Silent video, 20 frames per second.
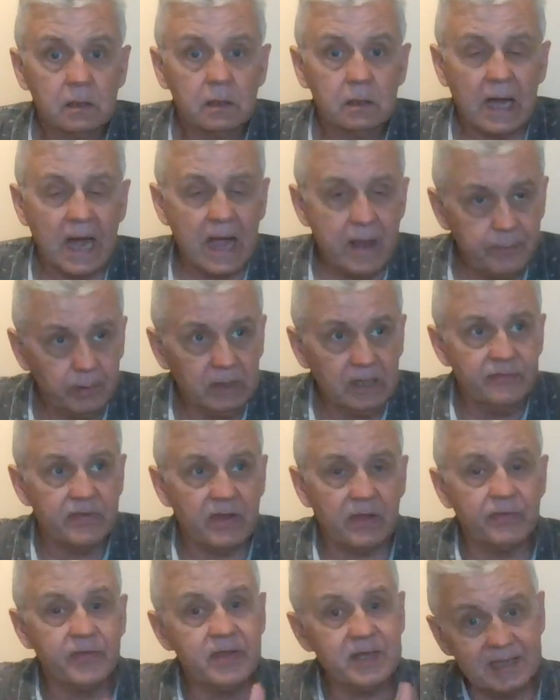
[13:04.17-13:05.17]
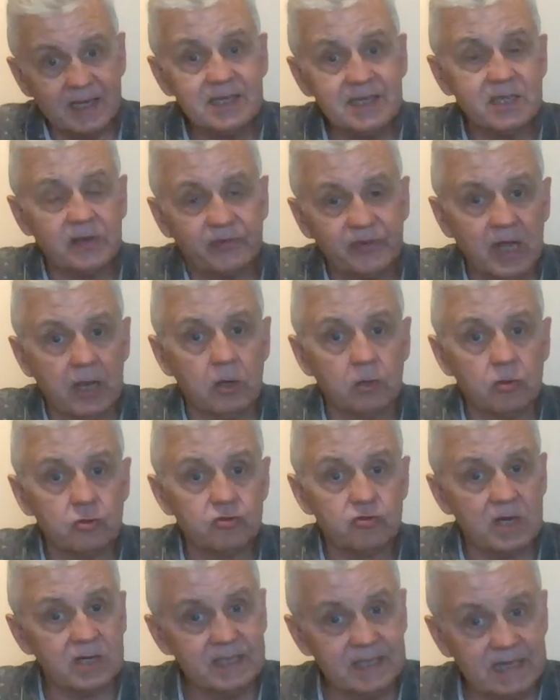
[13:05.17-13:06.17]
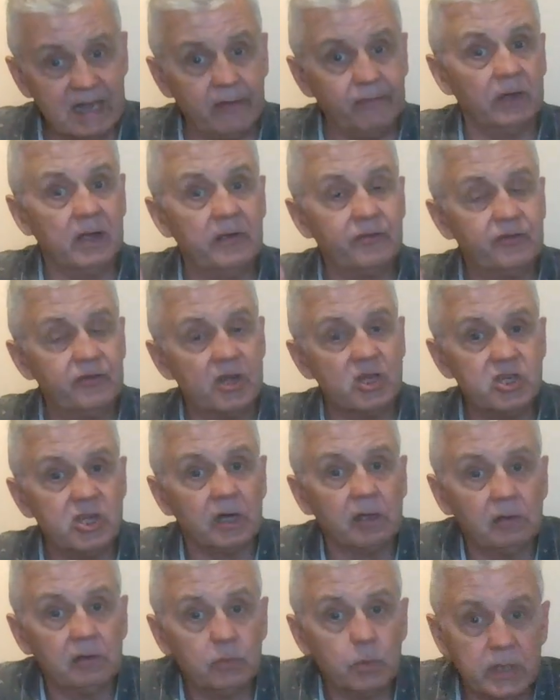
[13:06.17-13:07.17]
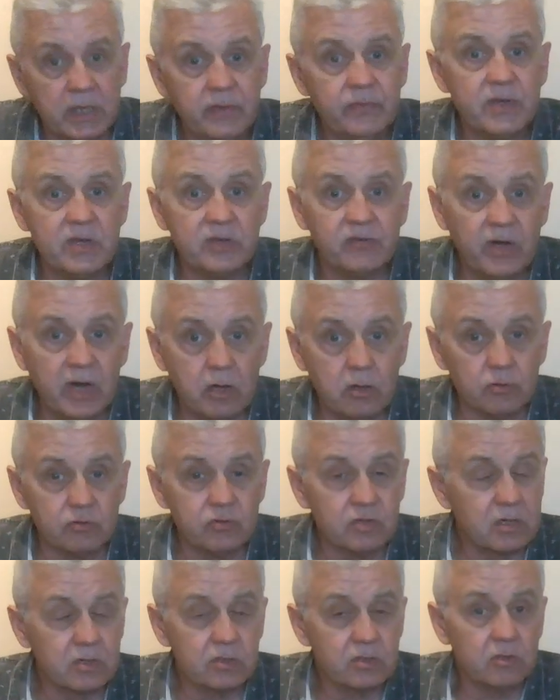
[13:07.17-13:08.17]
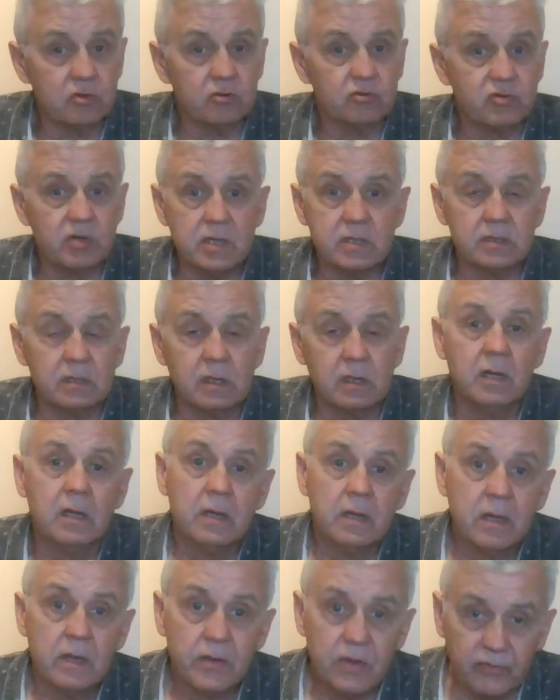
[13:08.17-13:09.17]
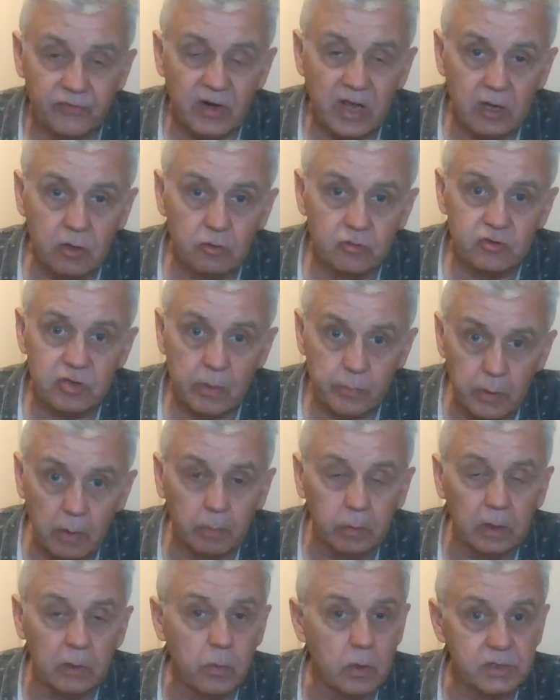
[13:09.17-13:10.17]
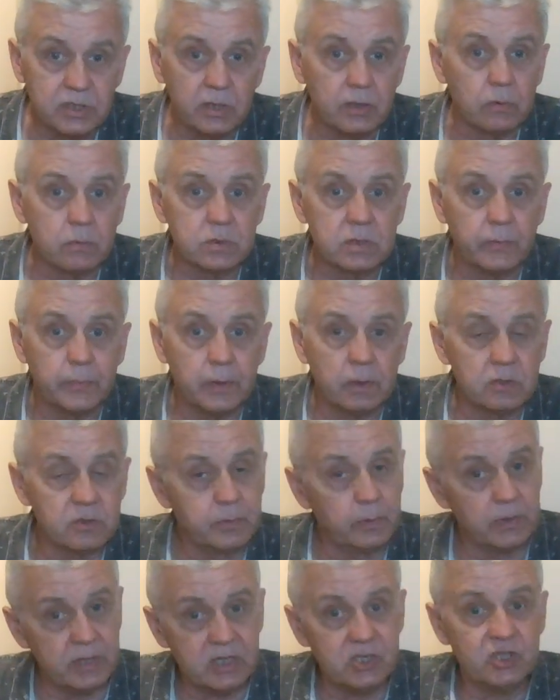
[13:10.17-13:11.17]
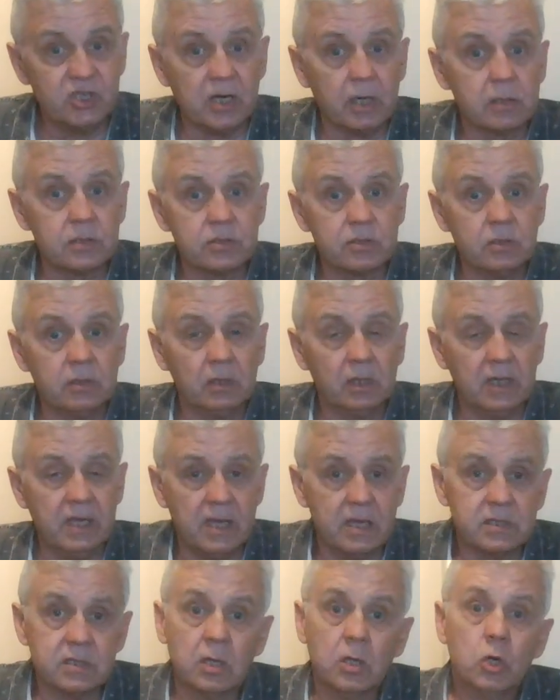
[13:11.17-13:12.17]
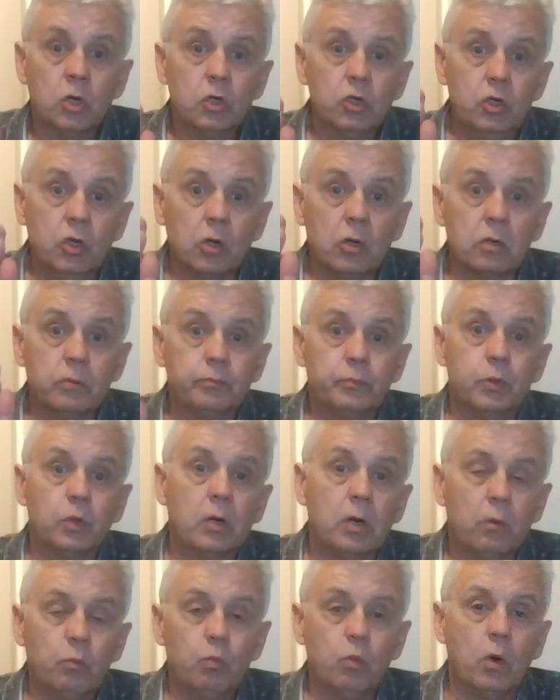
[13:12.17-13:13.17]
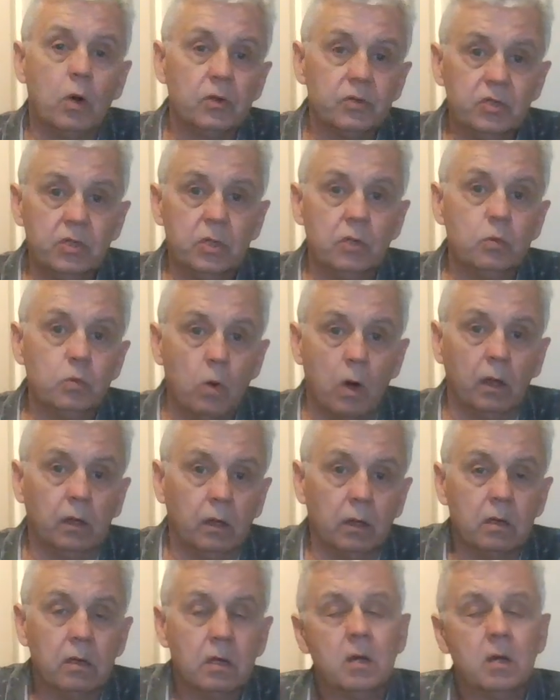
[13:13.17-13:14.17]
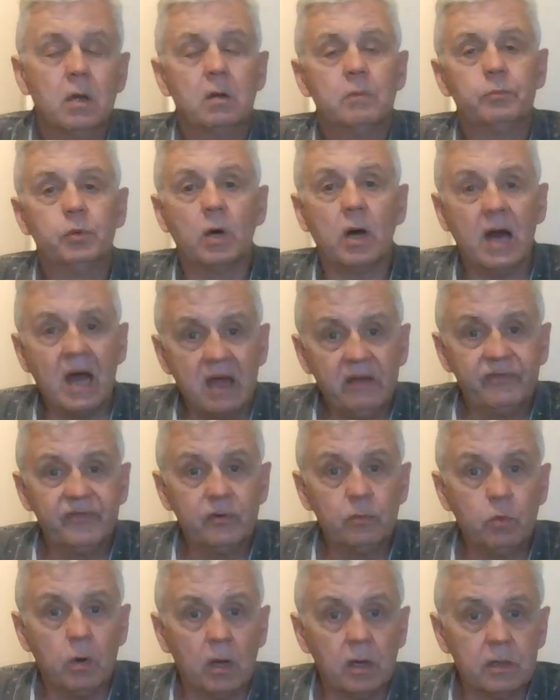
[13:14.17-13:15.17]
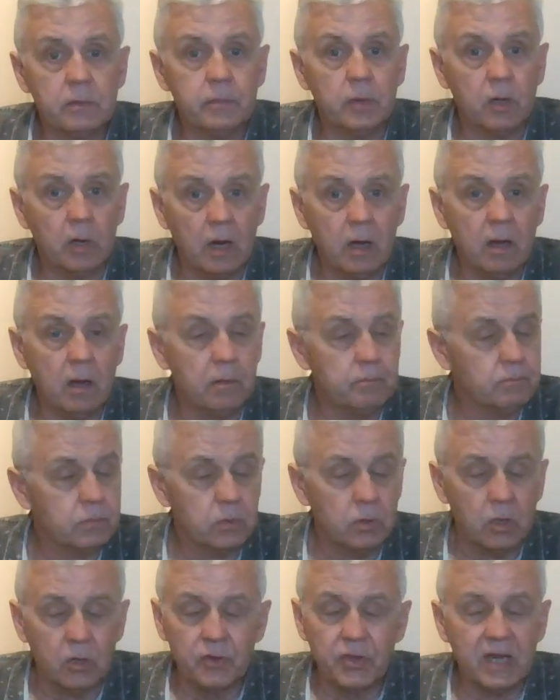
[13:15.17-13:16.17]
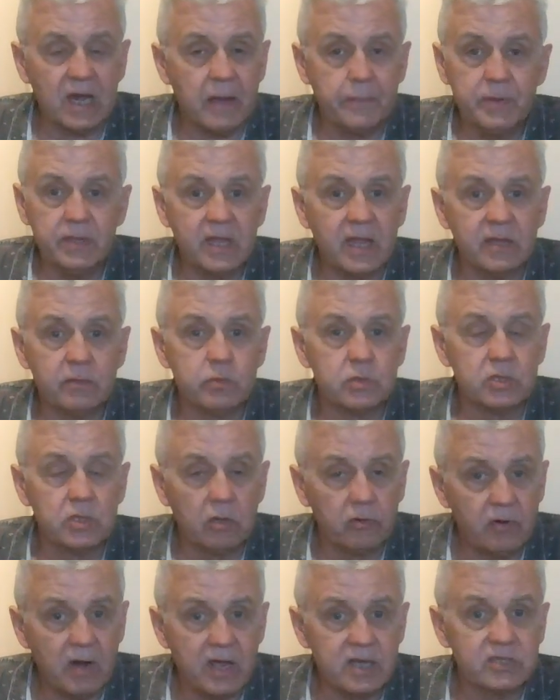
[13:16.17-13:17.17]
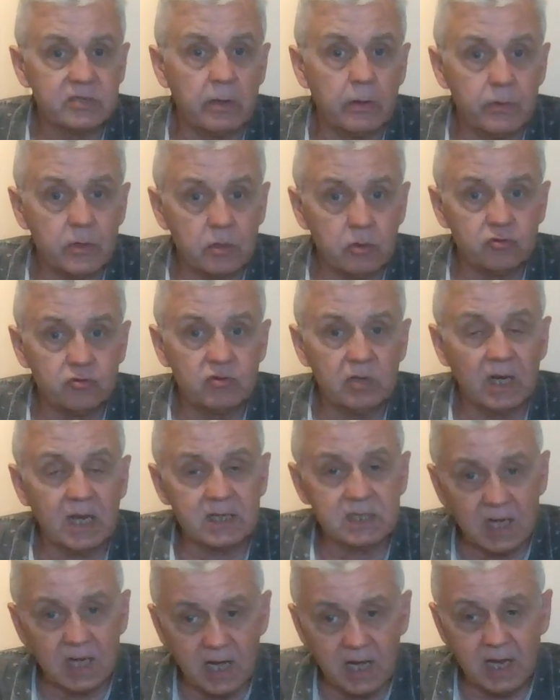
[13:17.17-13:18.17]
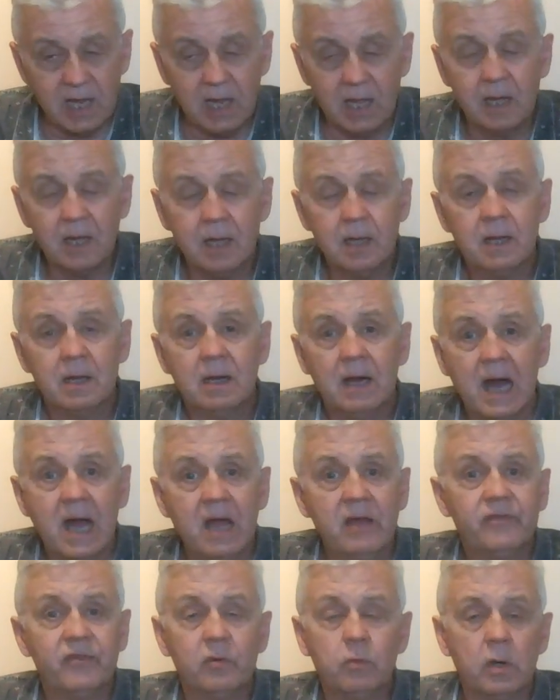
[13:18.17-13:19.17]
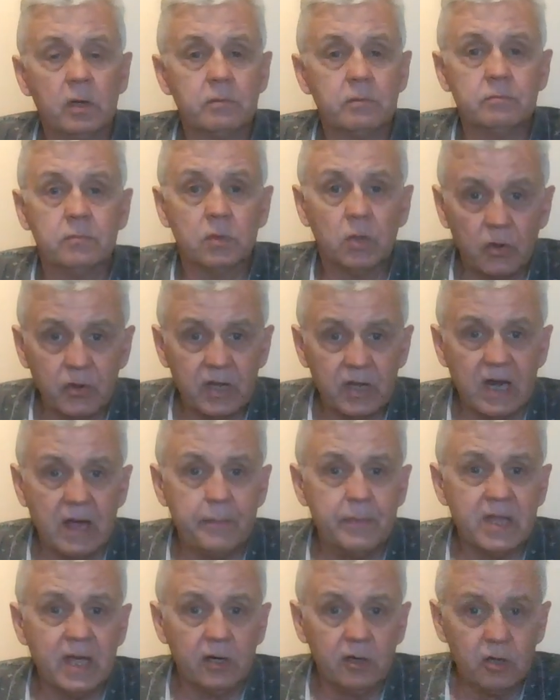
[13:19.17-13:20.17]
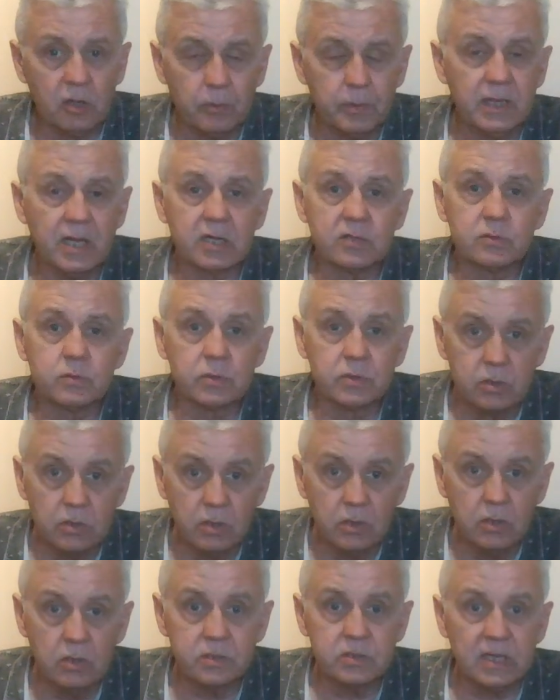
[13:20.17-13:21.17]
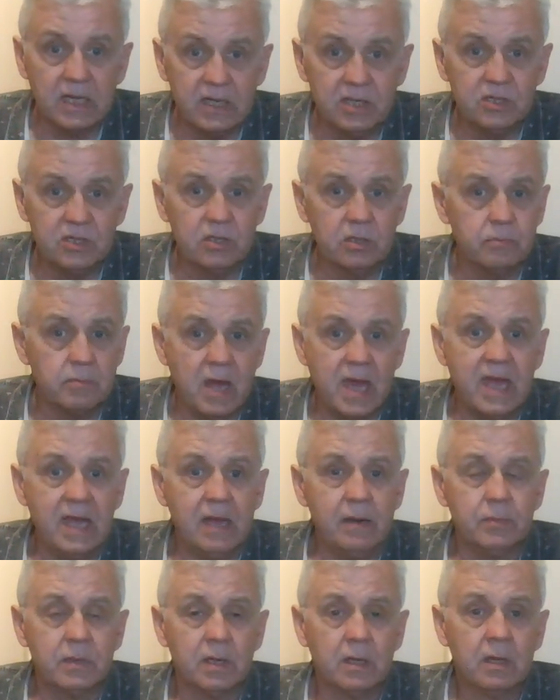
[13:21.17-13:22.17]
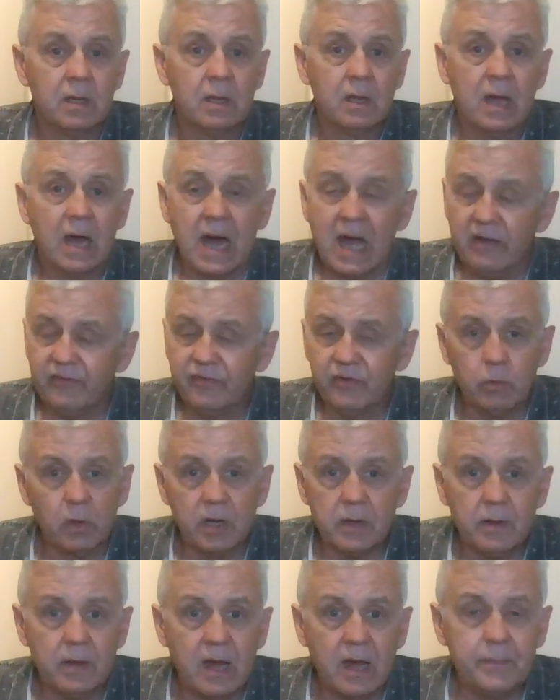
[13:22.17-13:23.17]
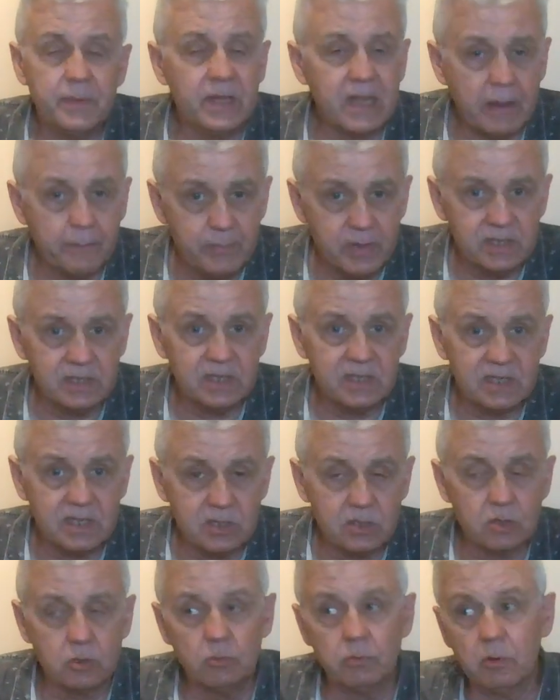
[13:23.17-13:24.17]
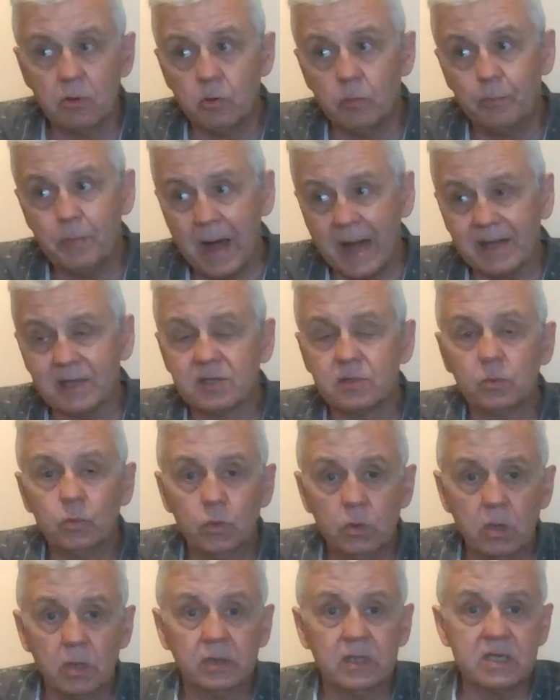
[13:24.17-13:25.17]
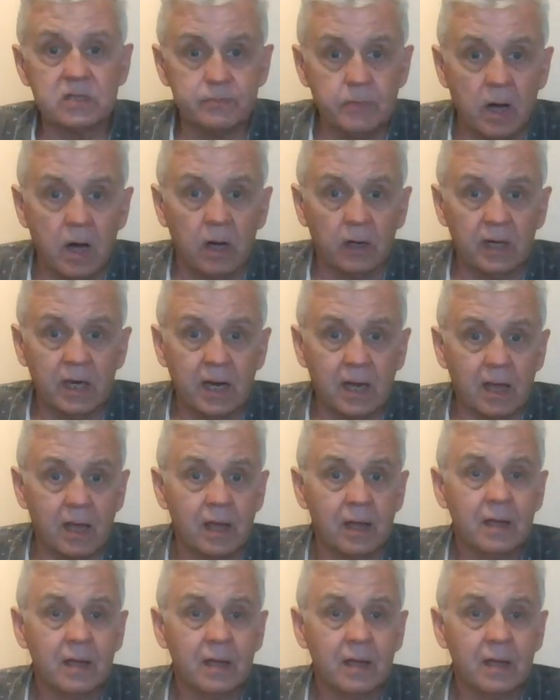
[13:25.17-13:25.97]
I believe that this is a free country. It's definitely a free channel within this free country, because the country isn't the free country it probably was, I don't suppose, but this channel certainly is. You can put on what you want. But I, for one, am more than happy that there was no riots out of the country last night. I, for one, am more than happy that nobody else was hurt, injured, maimed. I, for one, am happy that businesses come go back to work this morning